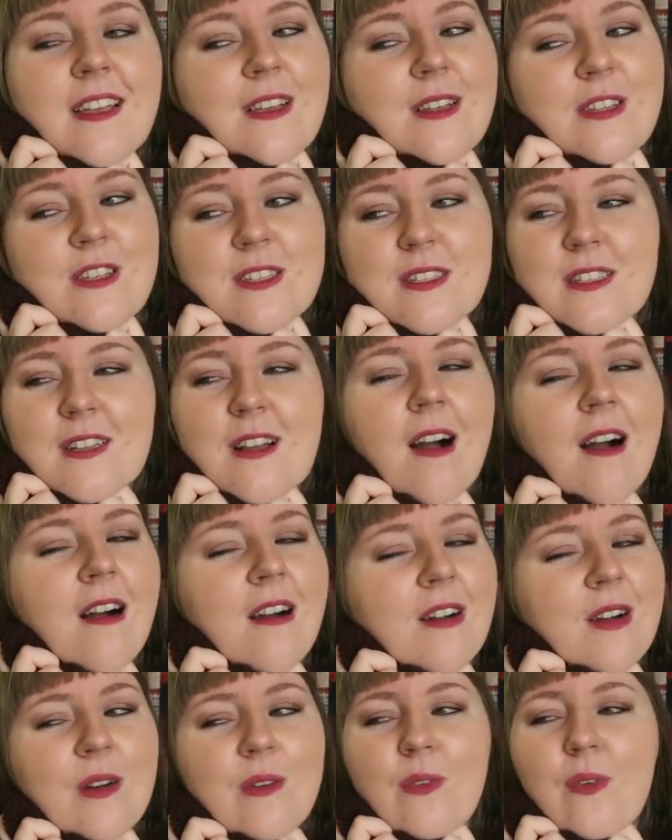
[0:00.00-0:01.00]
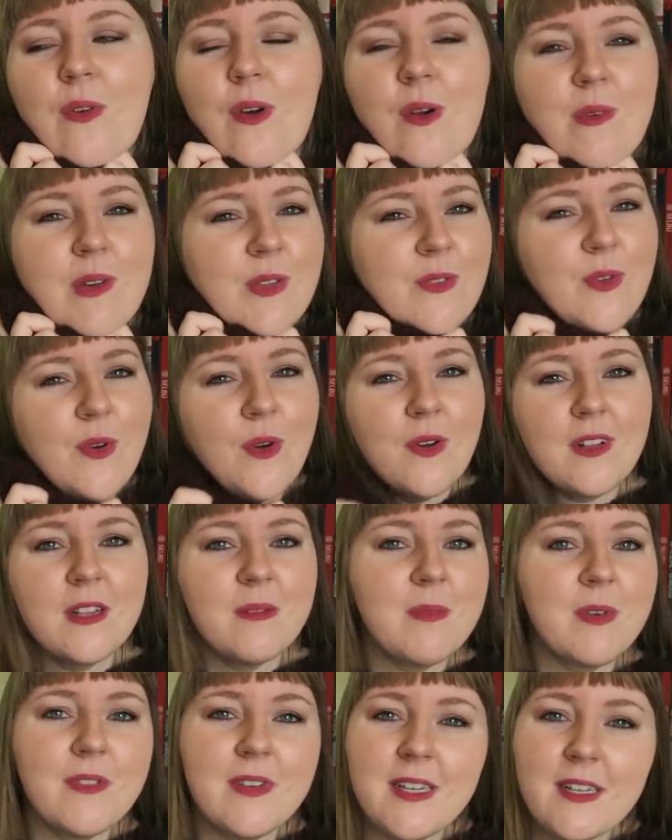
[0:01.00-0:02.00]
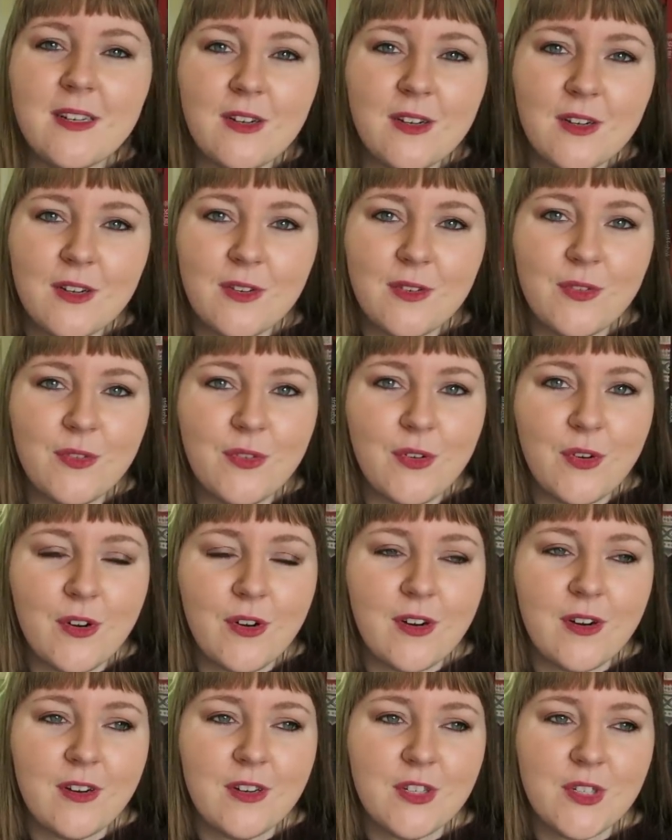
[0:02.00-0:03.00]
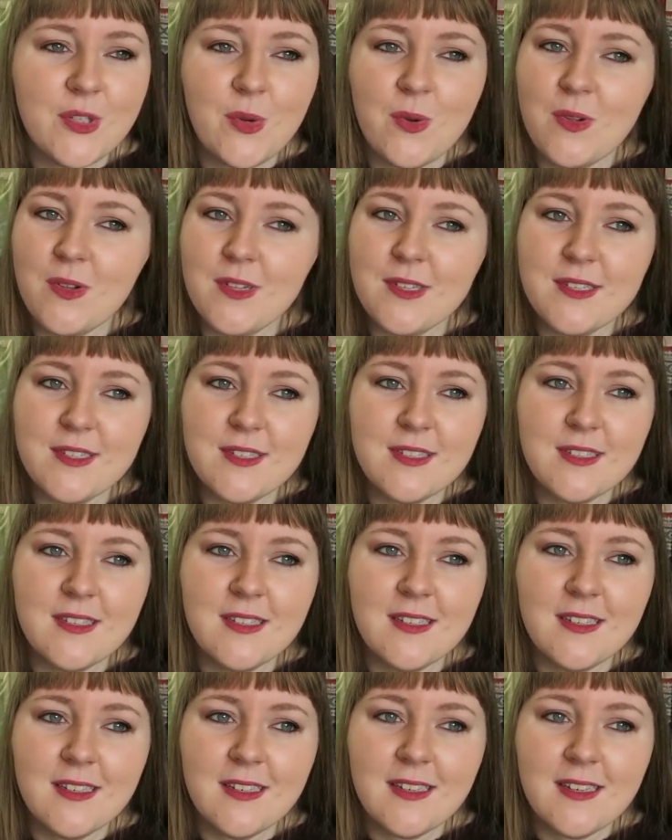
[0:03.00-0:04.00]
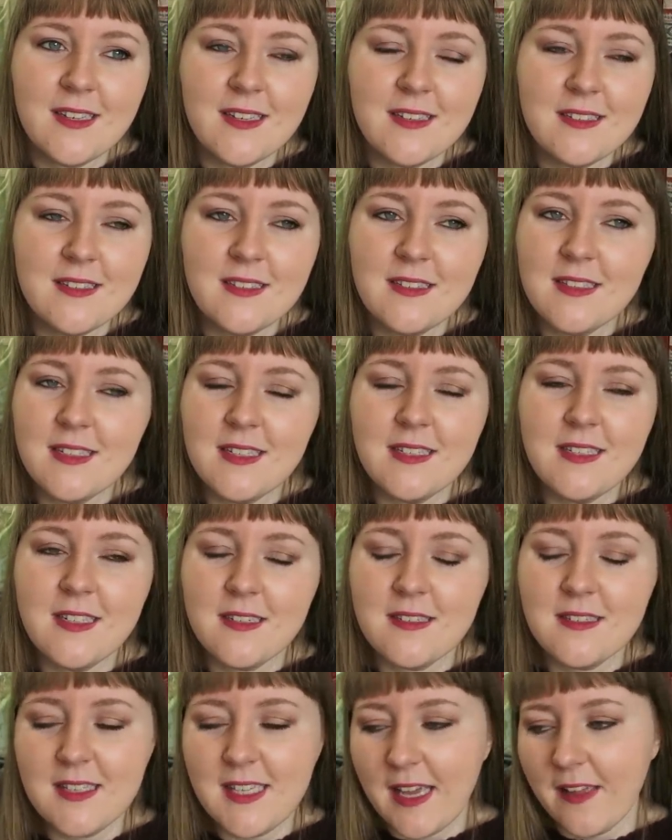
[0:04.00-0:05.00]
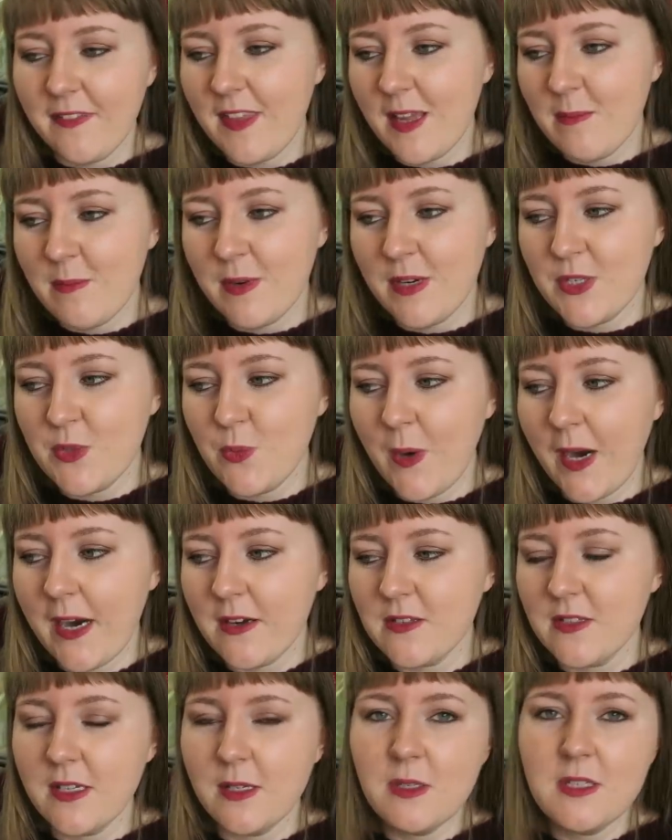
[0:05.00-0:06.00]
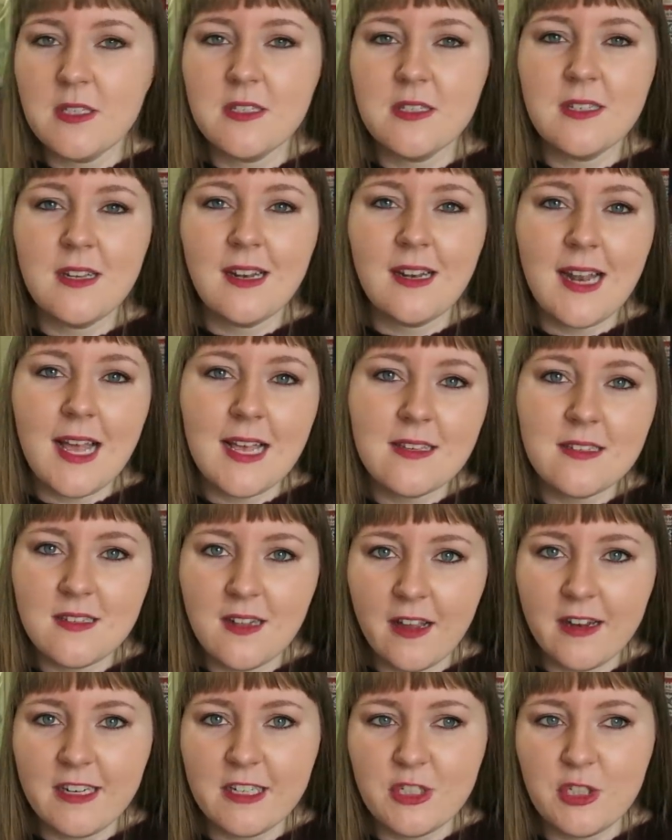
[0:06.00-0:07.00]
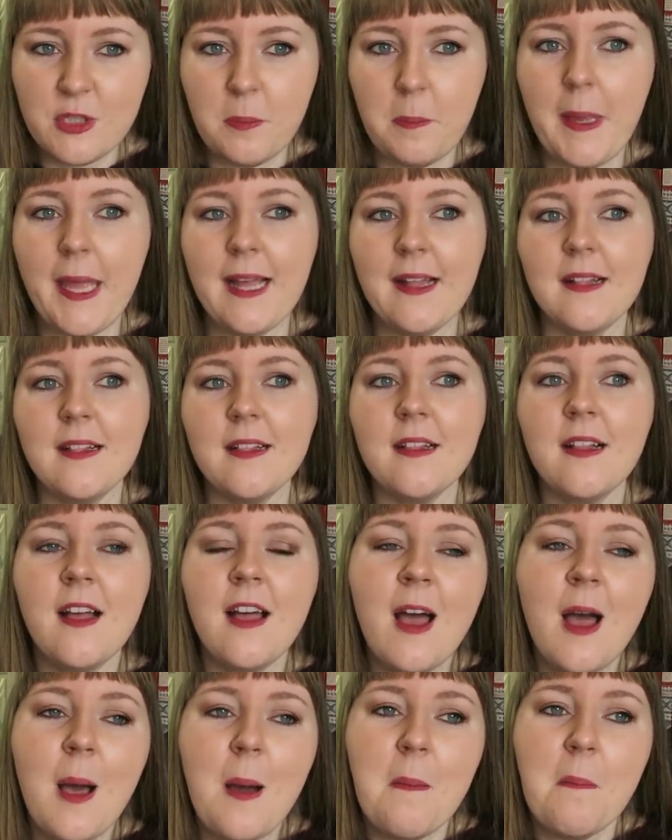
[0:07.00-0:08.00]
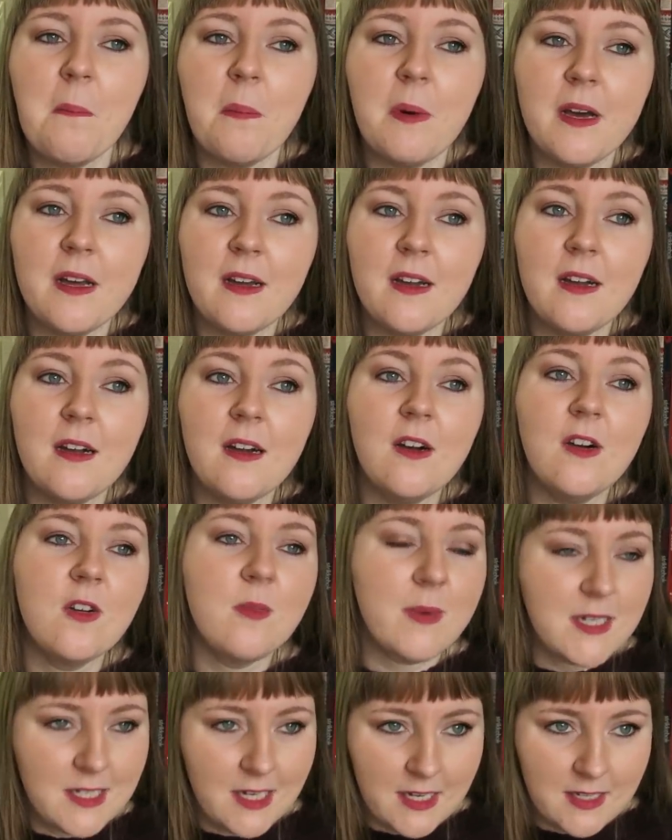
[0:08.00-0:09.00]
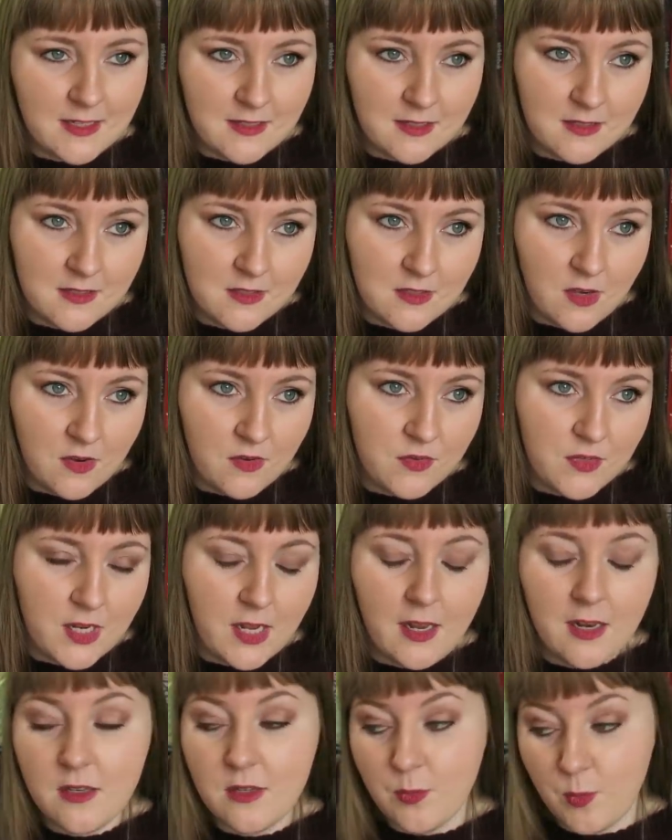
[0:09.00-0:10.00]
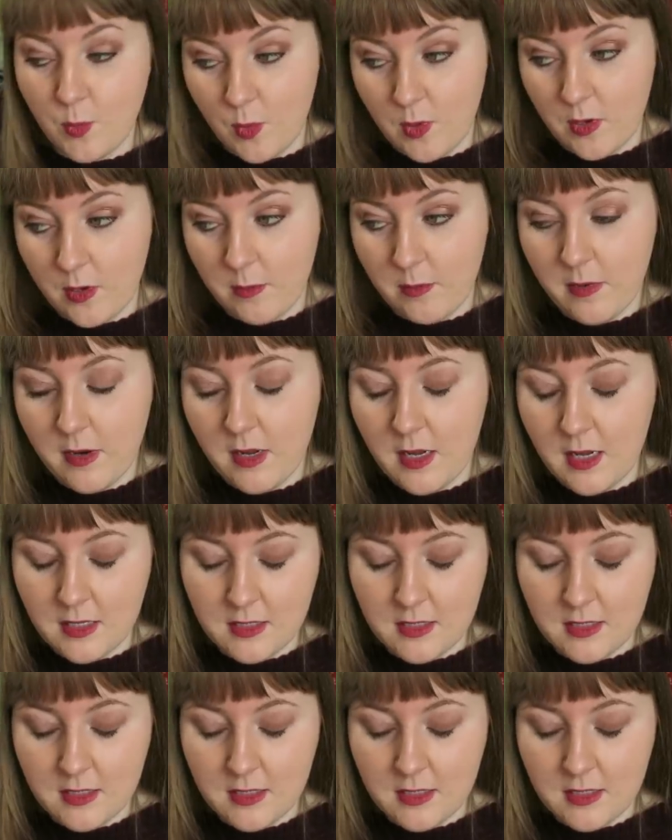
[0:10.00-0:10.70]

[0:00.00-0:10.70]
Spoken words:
You just can't go wrong with Falkland merino for shawls, because it doesn't get that much wear, so it's less likely to pill, but oh my days, it's soft and warm.